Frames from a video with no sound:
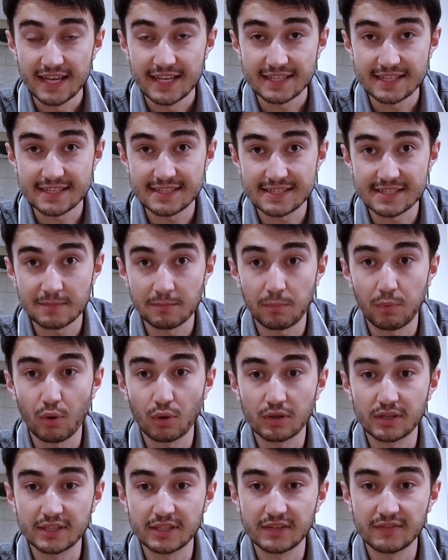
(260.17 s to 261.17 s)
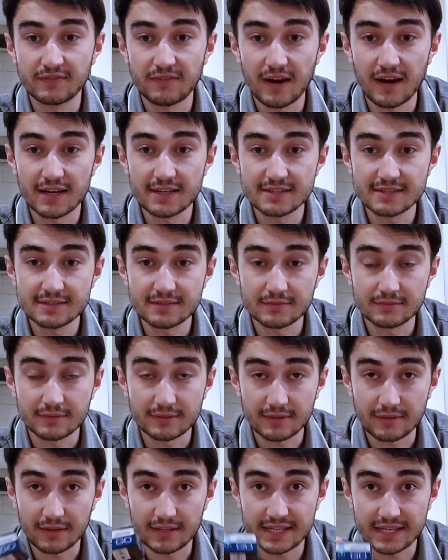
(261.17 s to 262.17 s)
This is a bulky device.
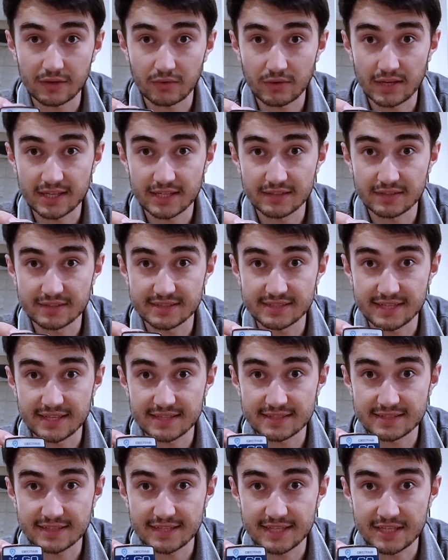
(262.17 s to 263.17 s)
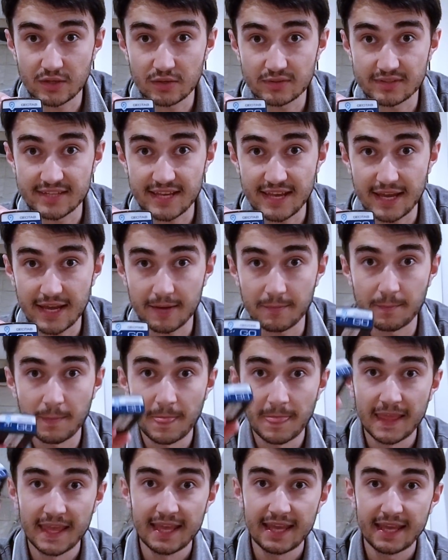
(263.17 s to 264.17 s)
Right here it says Geotab.
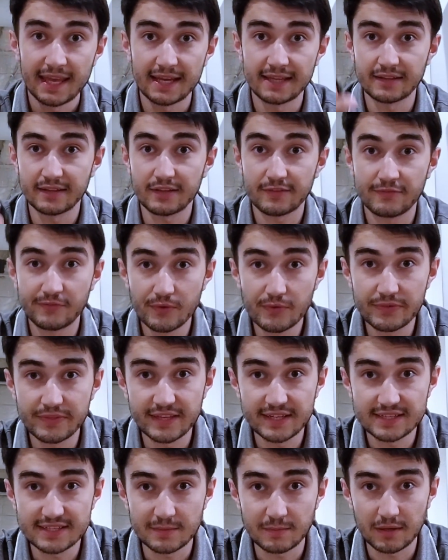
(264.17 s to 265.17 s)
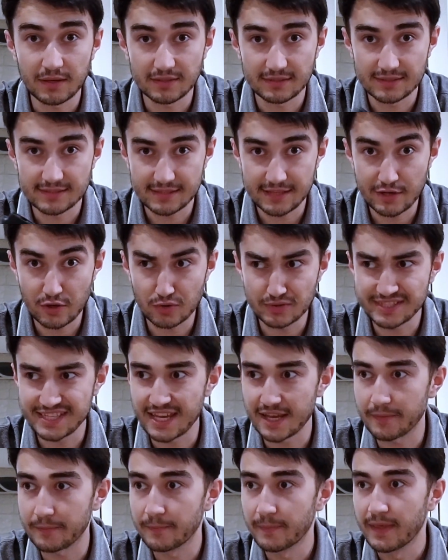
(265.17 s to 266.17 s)
And a few things about this Geotab.